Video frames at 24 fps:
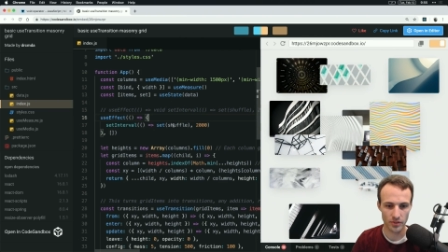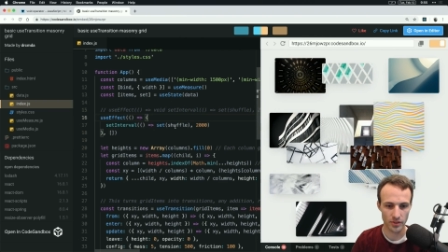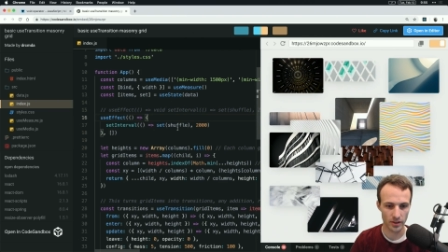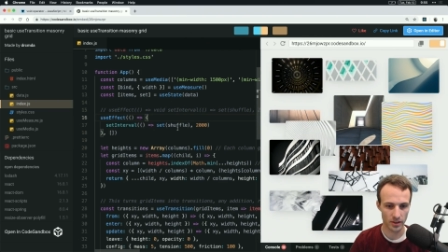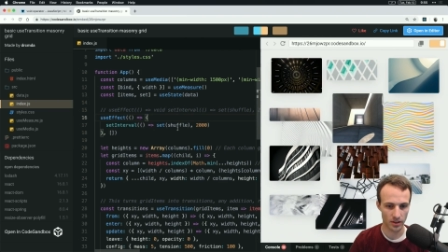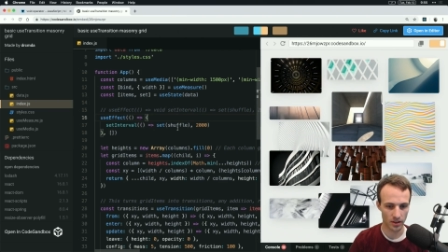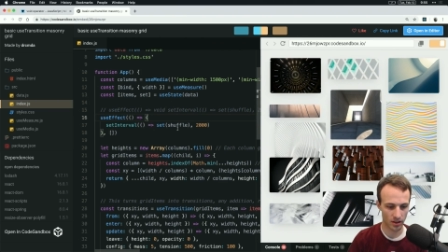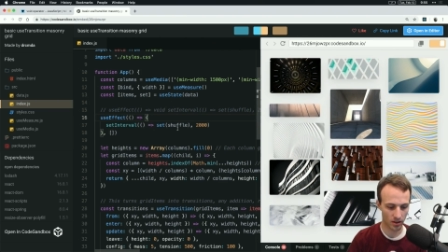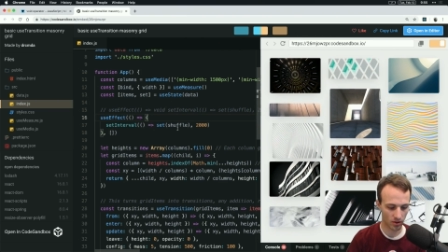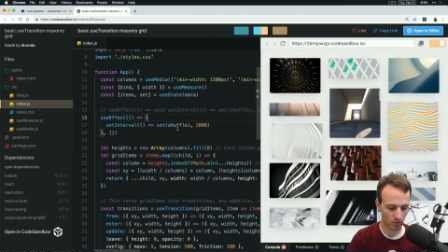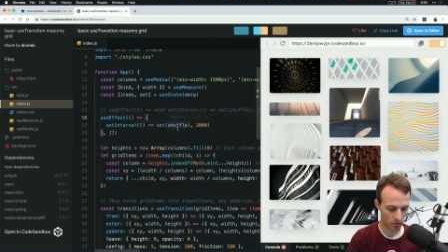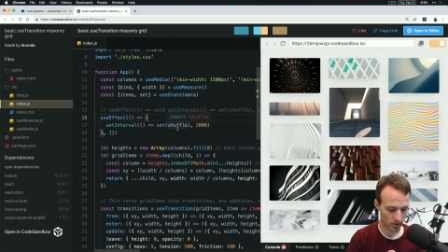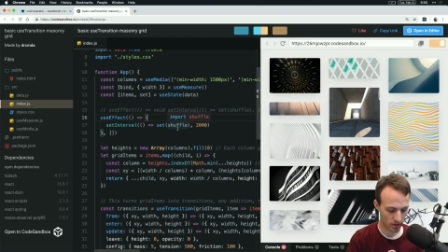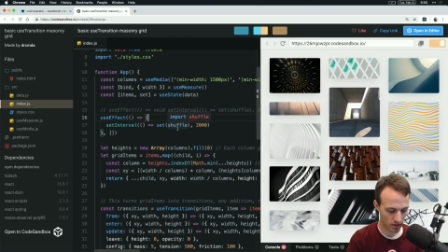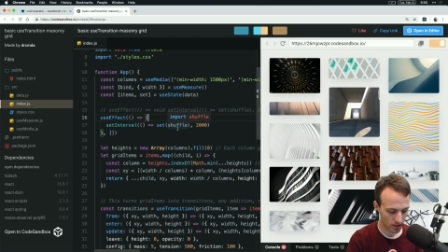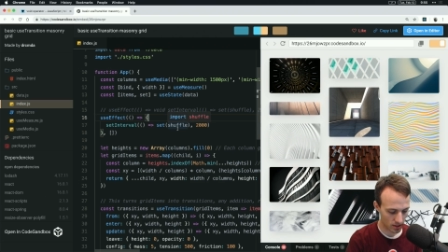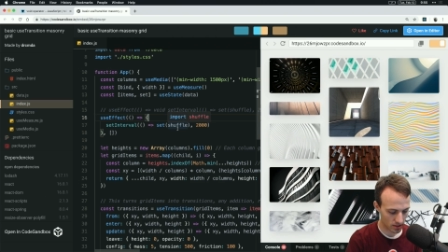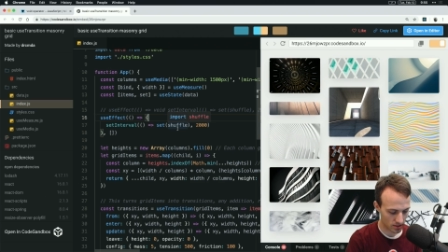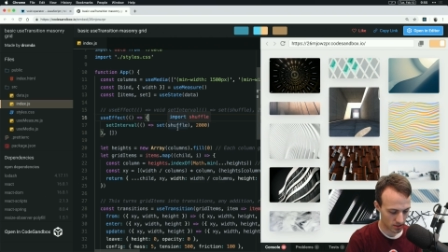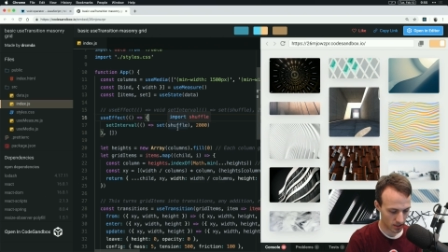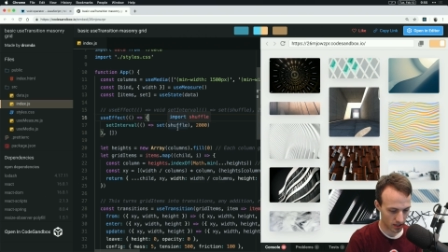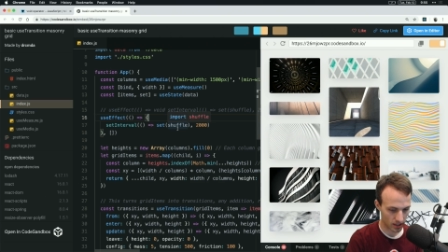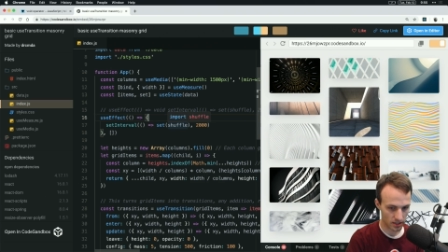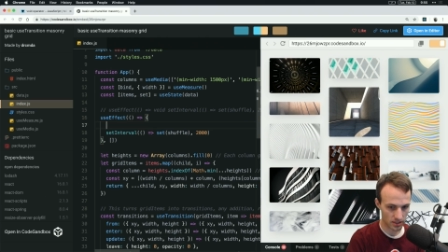uh, with
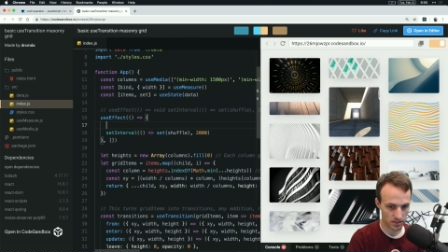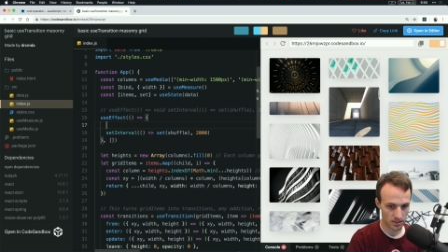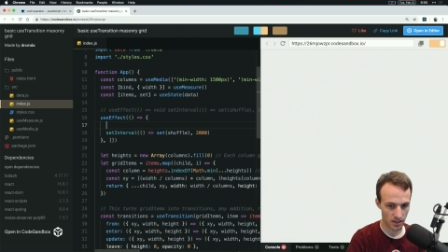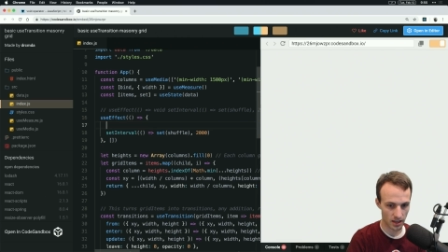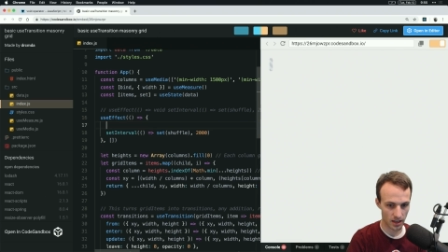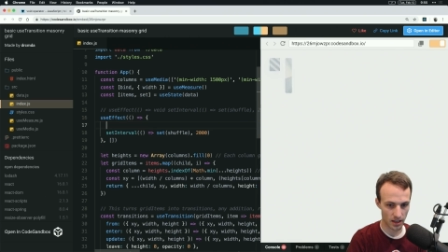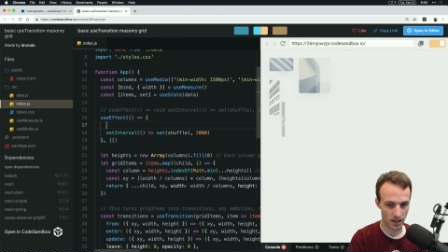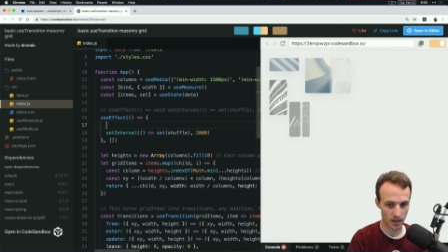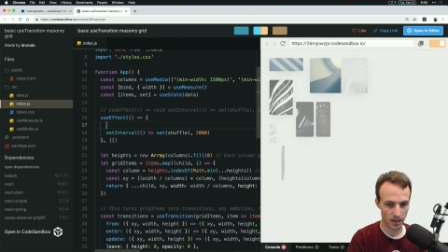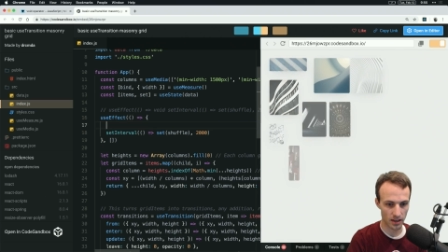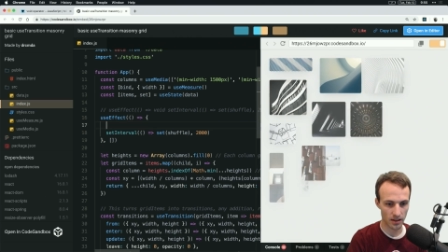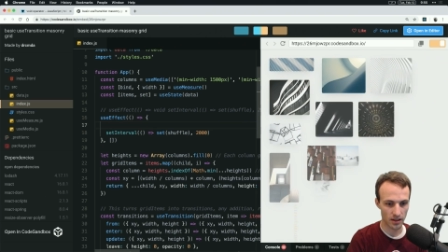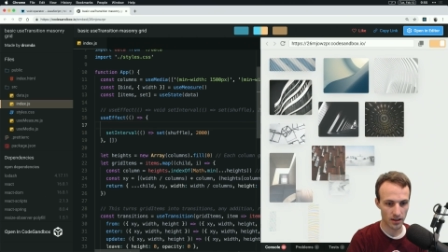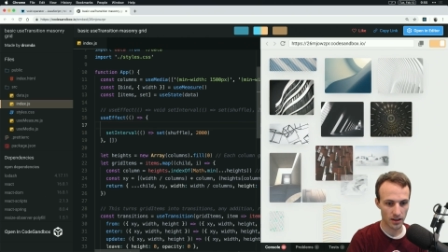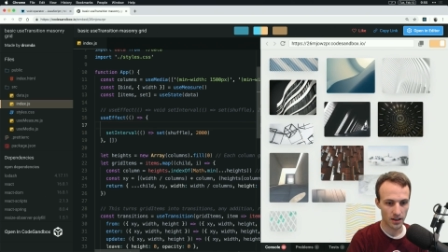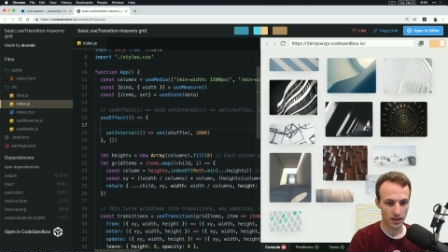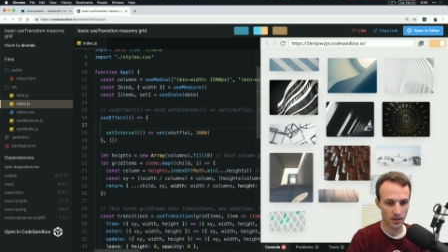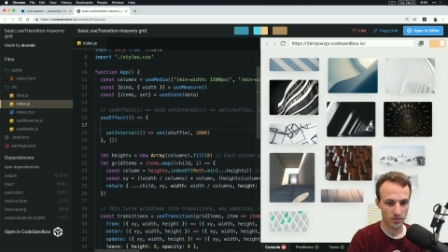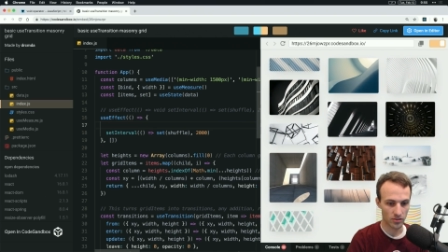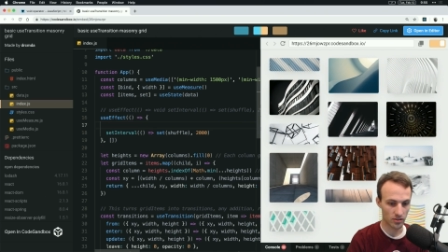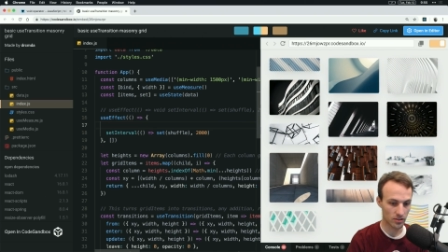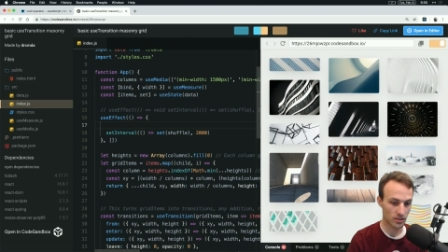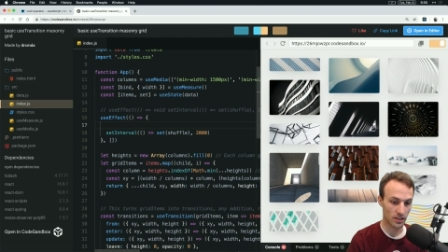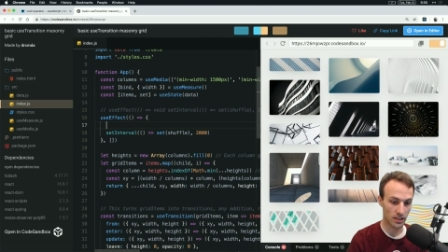this I can say
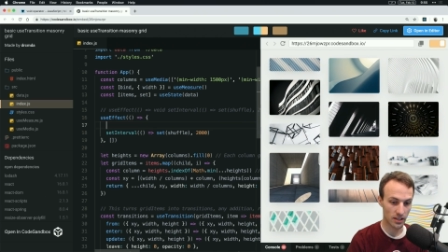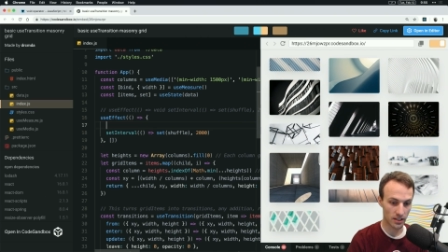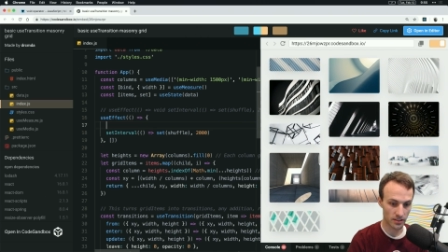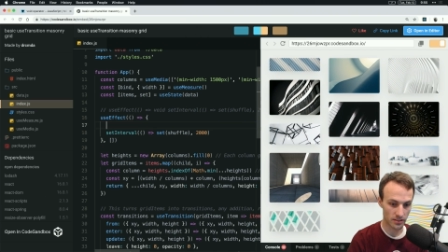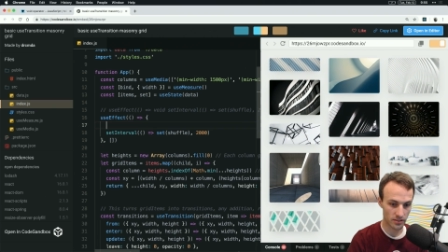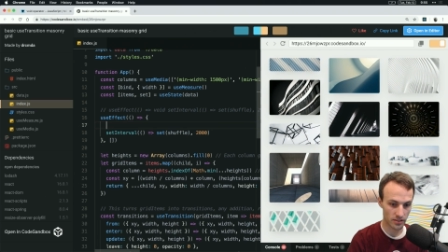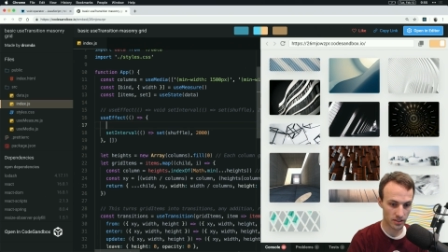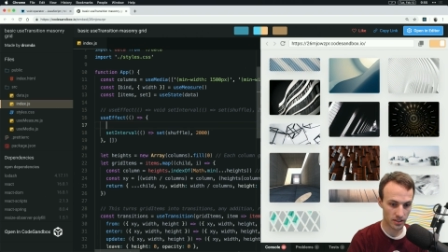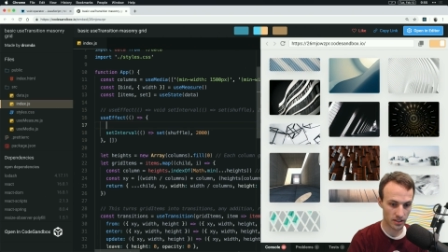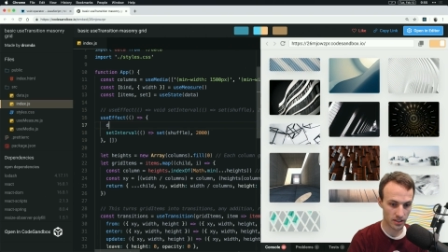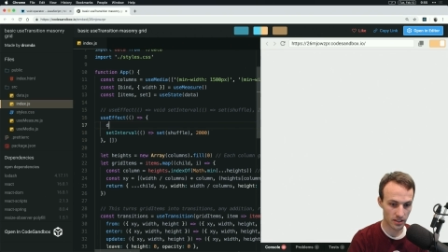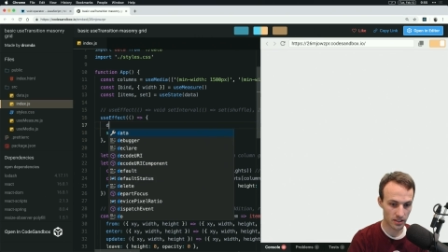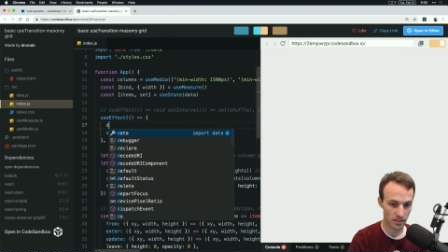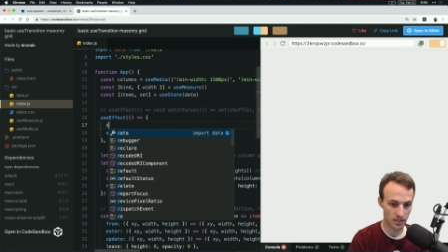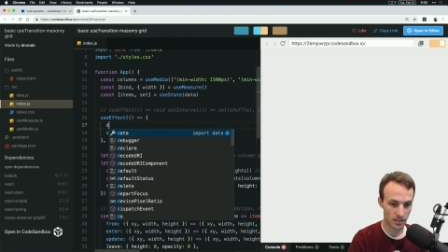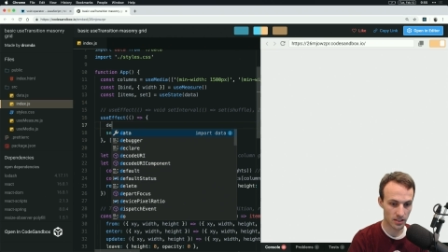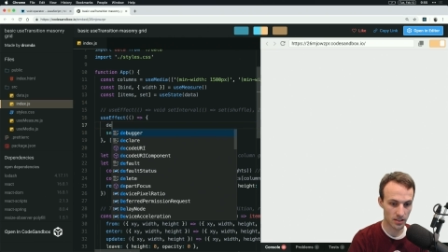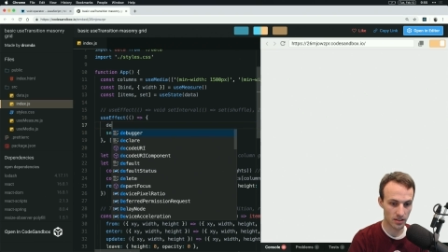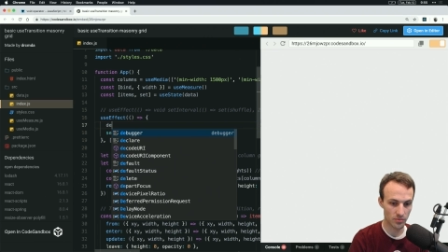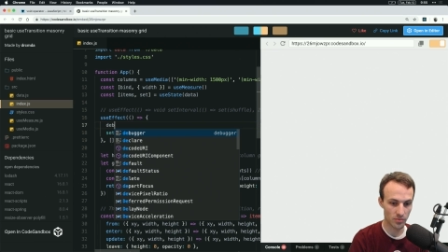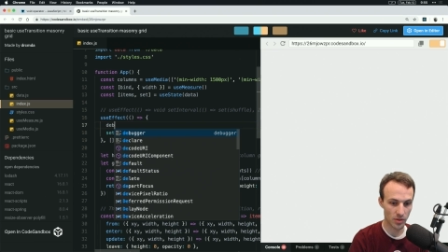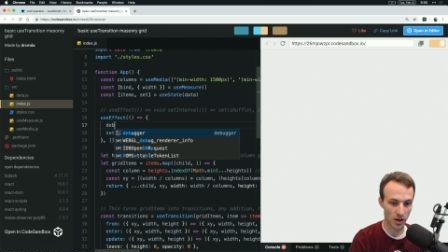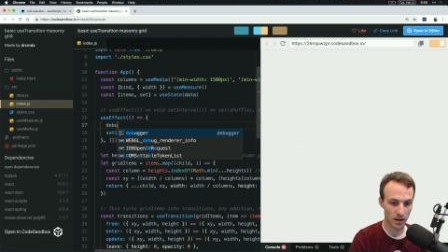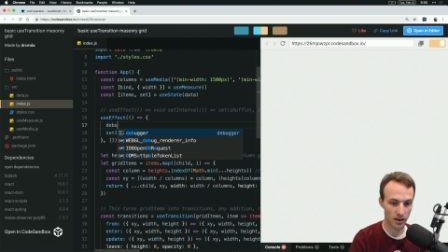really easily
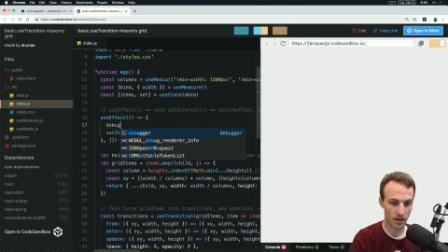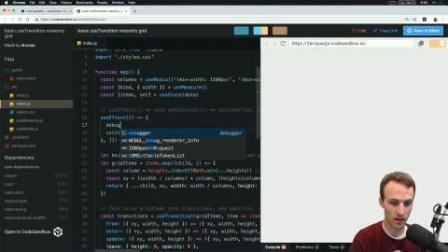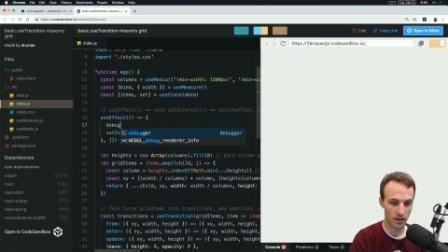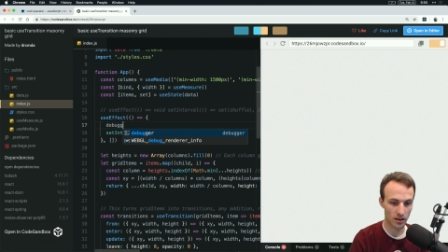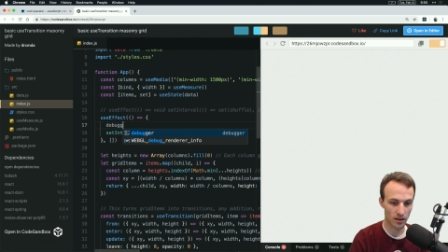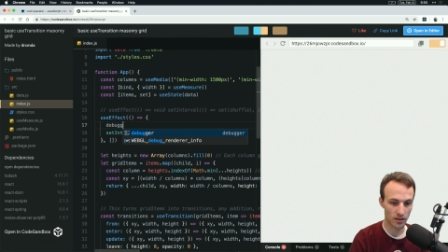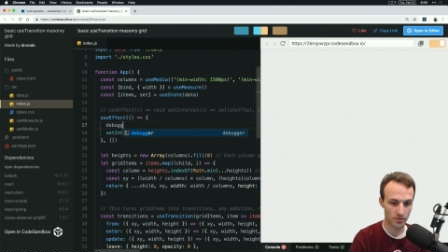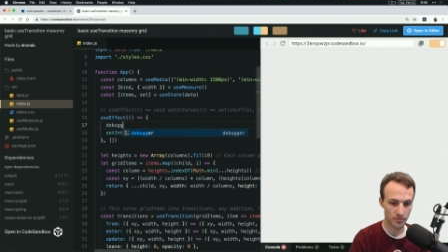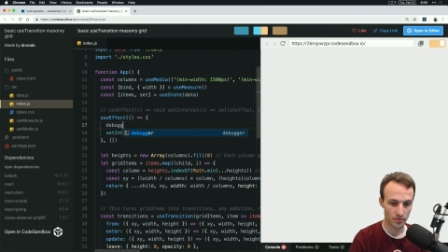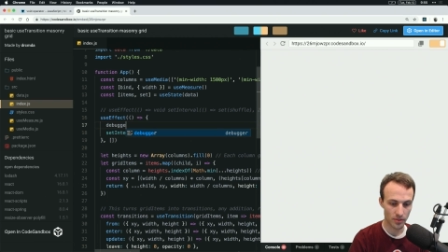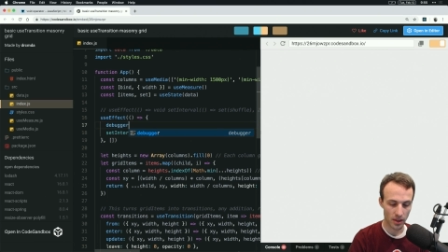debugger